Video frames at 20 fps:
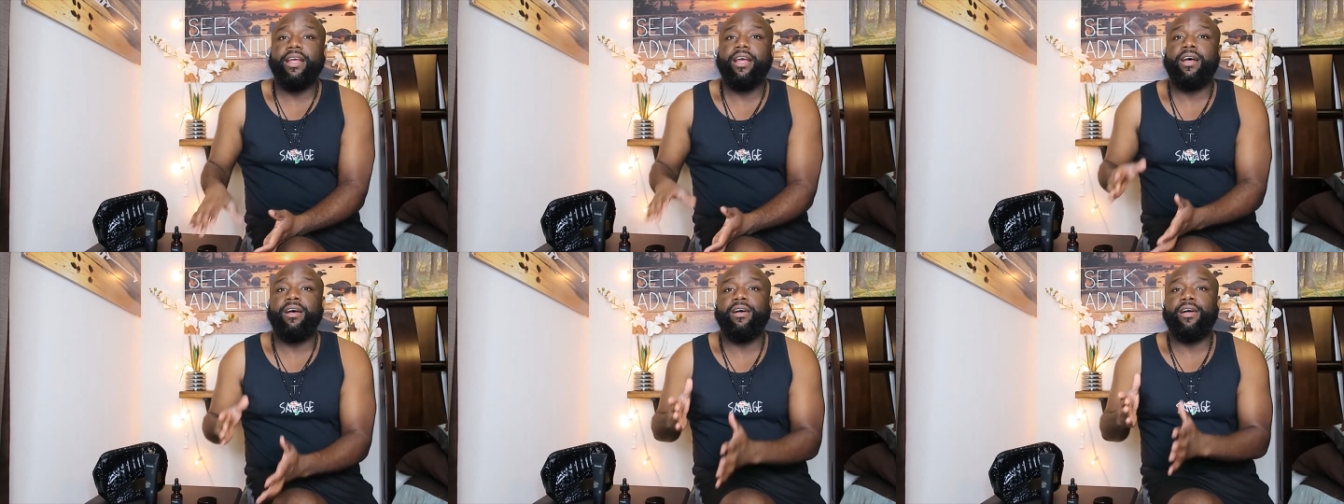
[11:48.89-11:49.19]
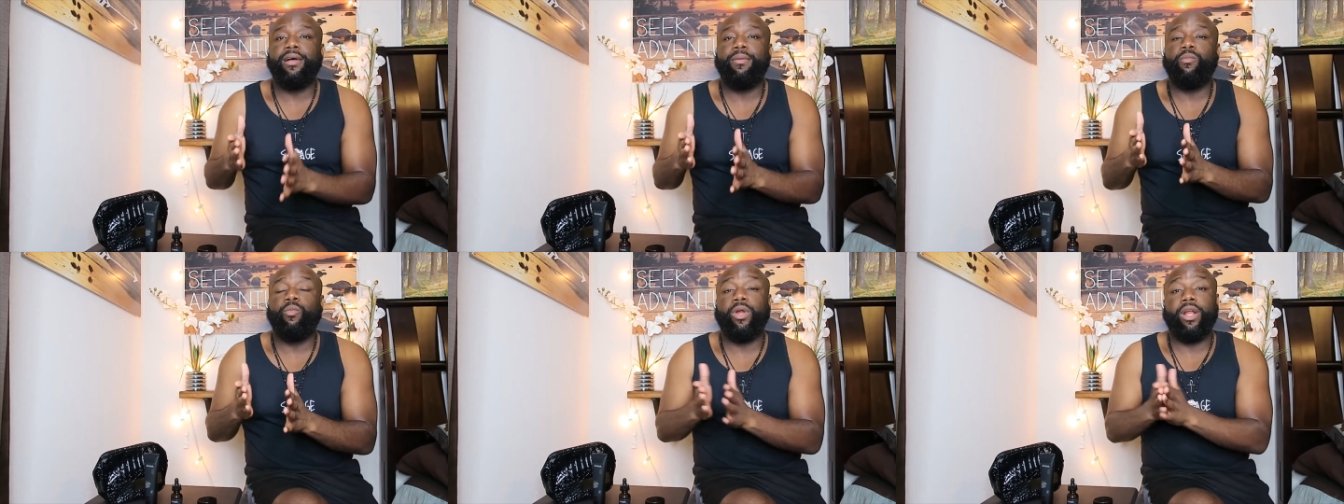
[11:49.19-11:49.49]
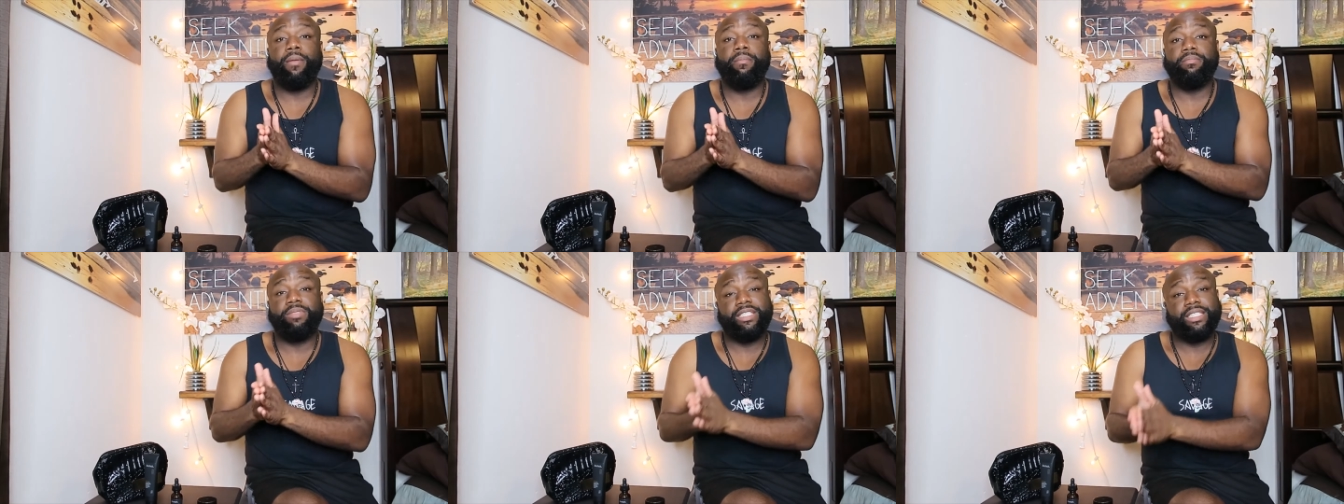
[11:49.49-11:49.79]
um, what
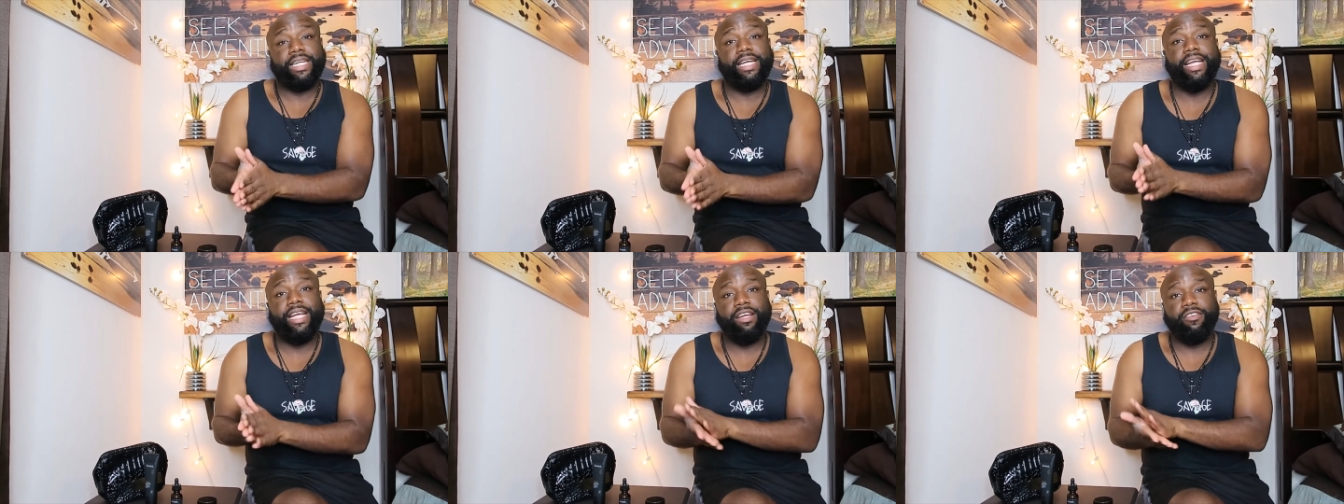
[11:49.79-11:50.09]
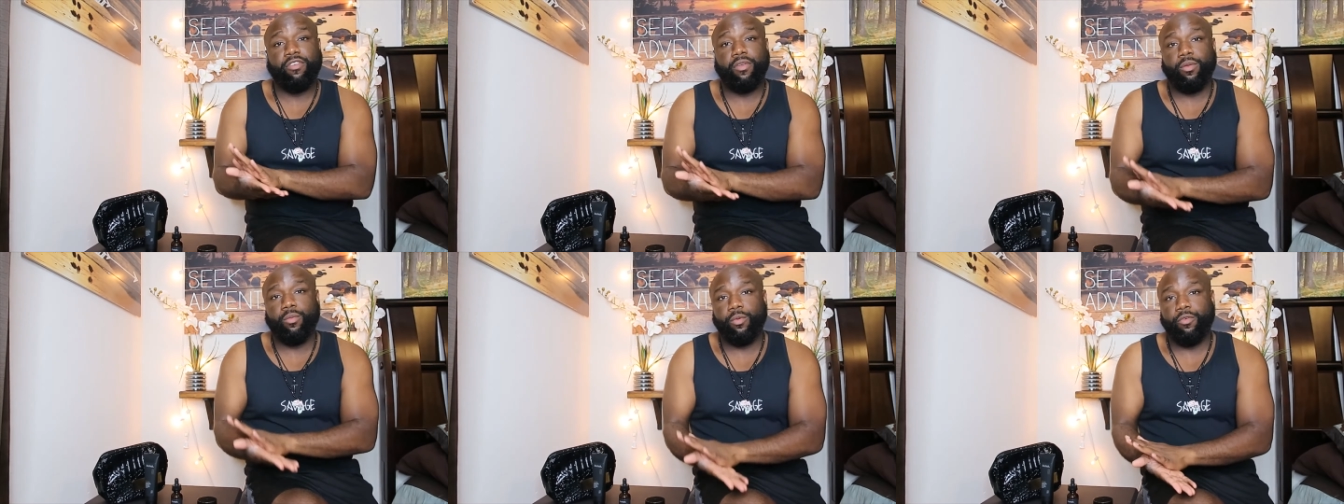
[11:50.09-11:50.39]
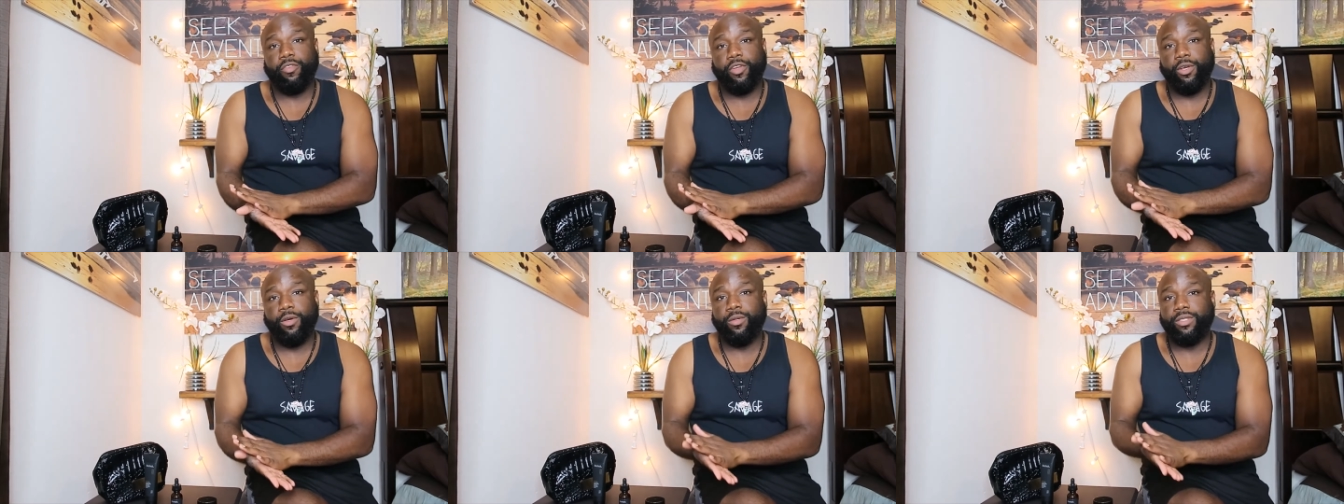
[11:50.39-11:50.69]
I'm seeing from the
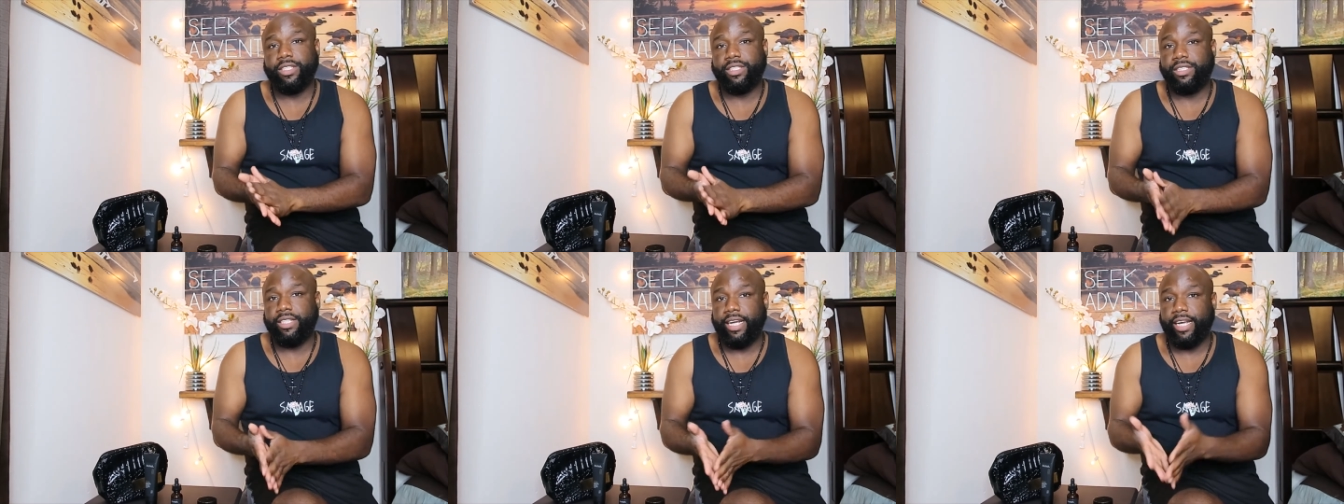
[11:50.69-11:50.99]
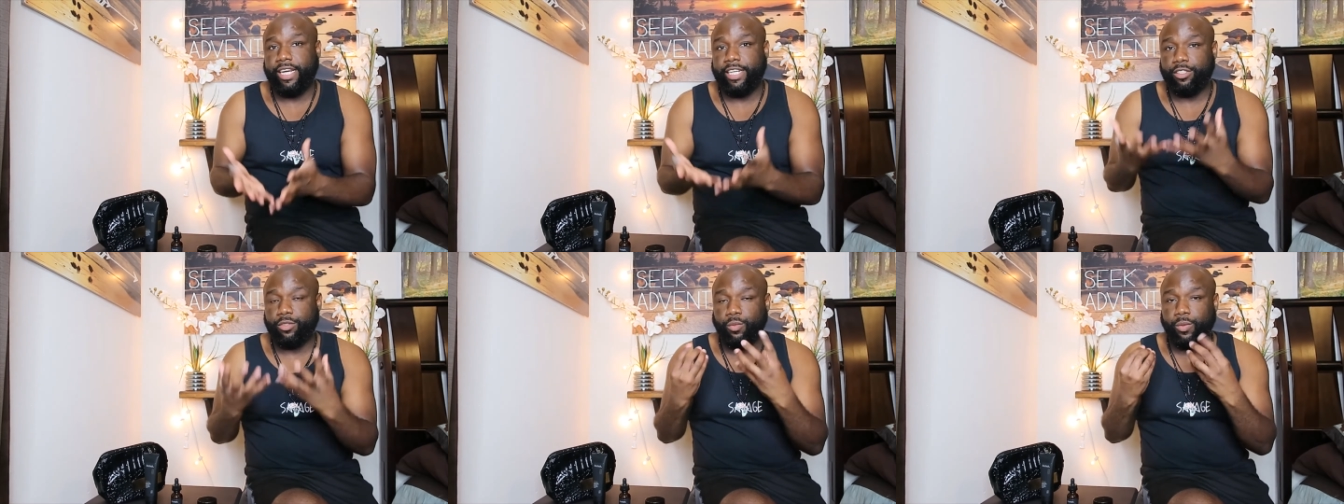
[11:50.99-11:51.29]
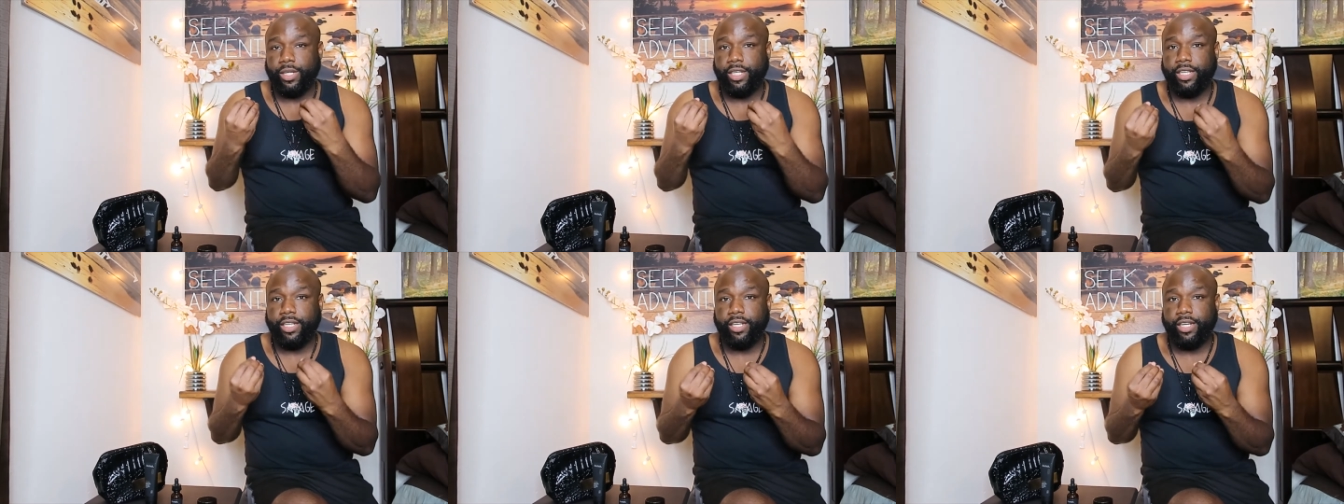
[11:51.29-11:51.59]
reviews is that it's
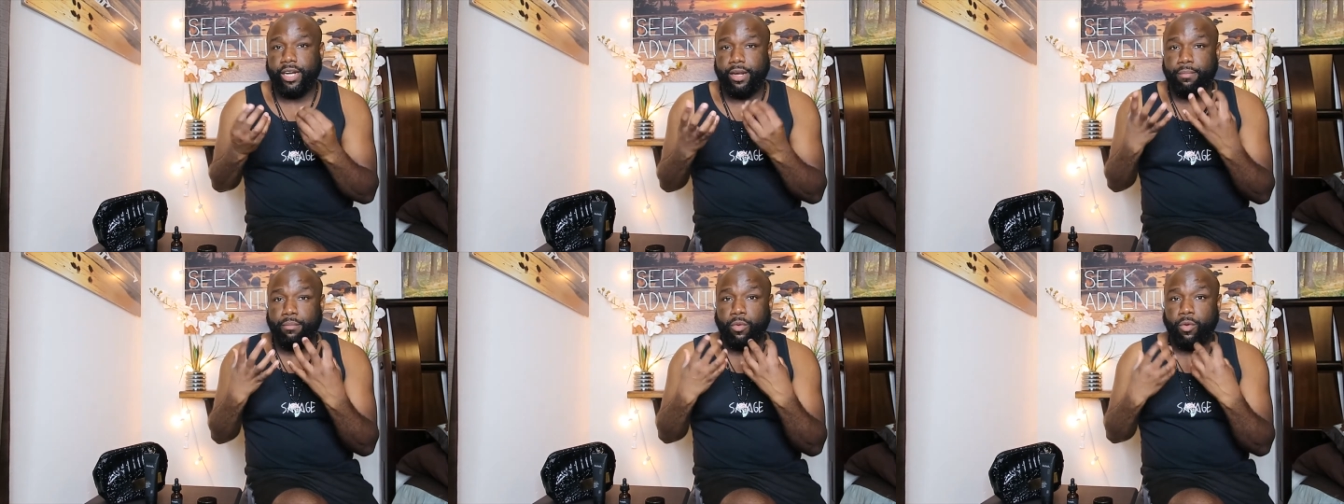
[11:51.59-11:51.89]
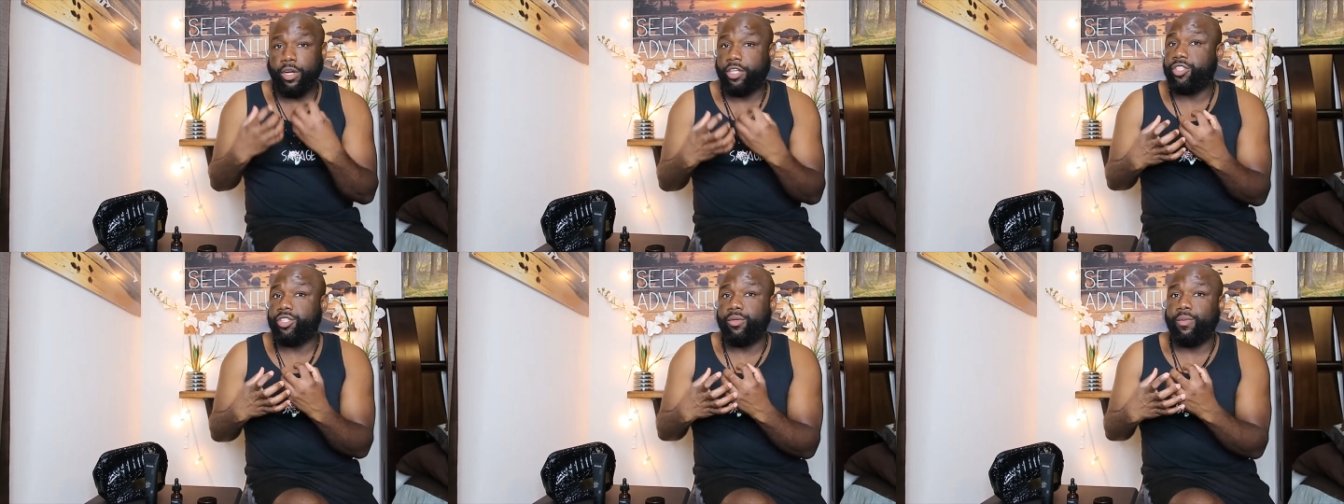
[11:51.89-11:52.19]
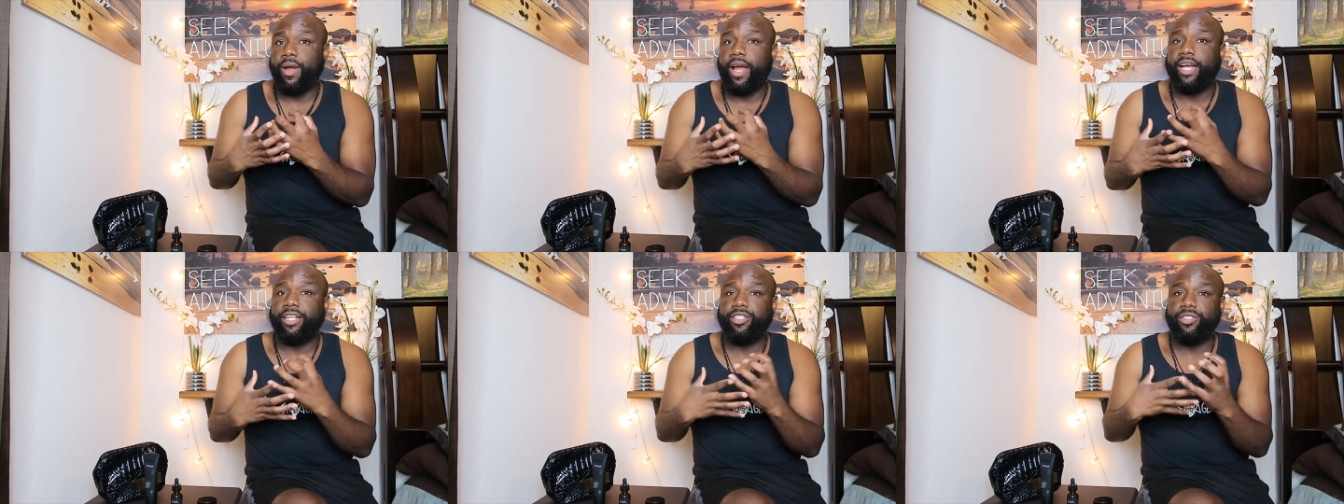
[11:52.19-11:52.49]
really good at
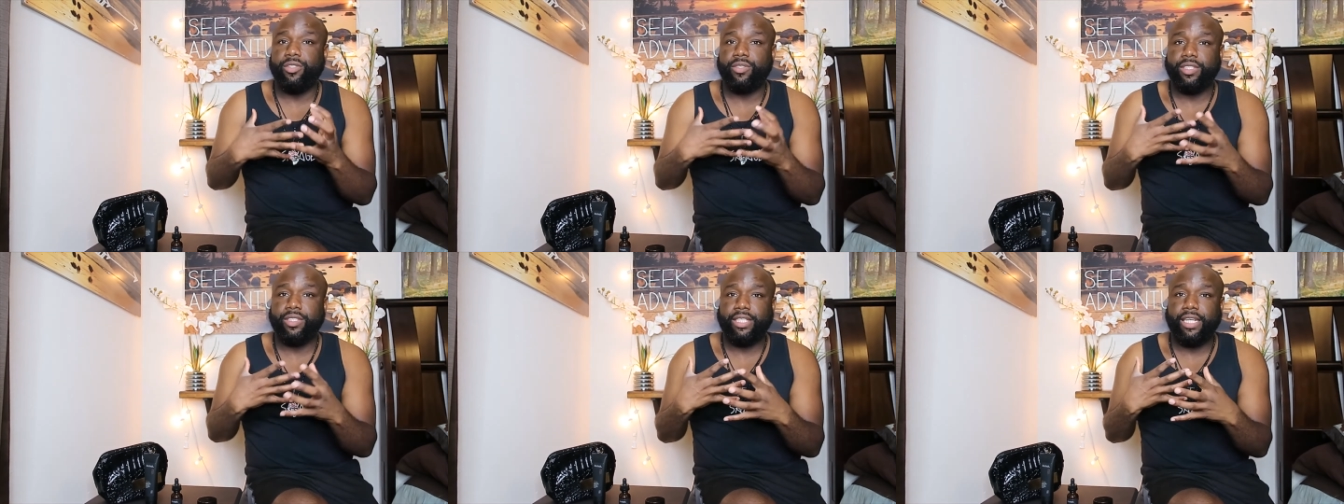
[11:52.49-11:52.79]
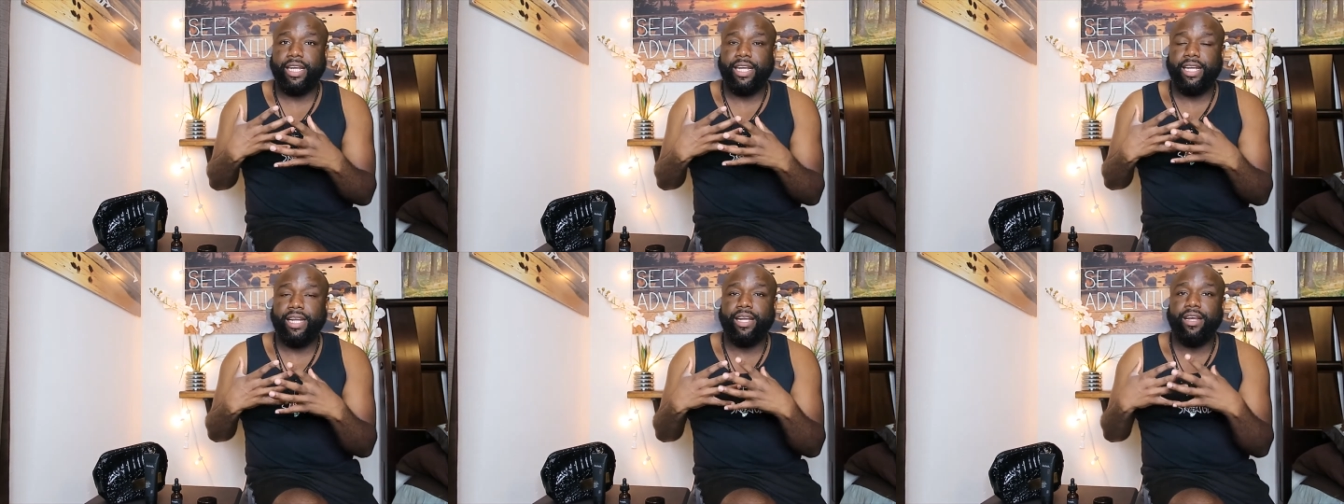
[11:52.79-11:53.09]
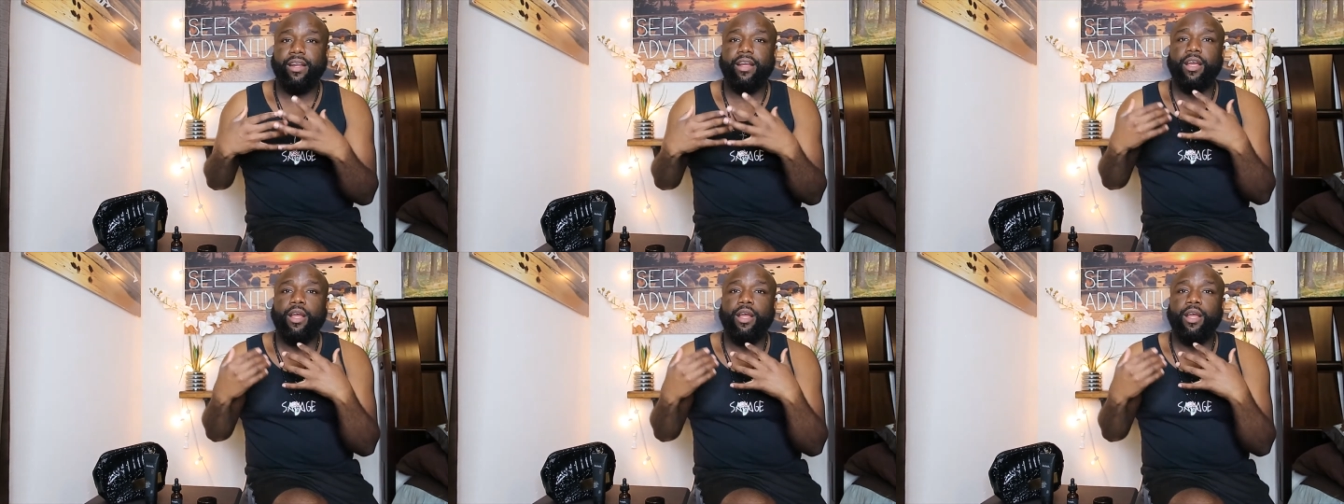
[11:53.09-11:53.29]
moisturizing your skin,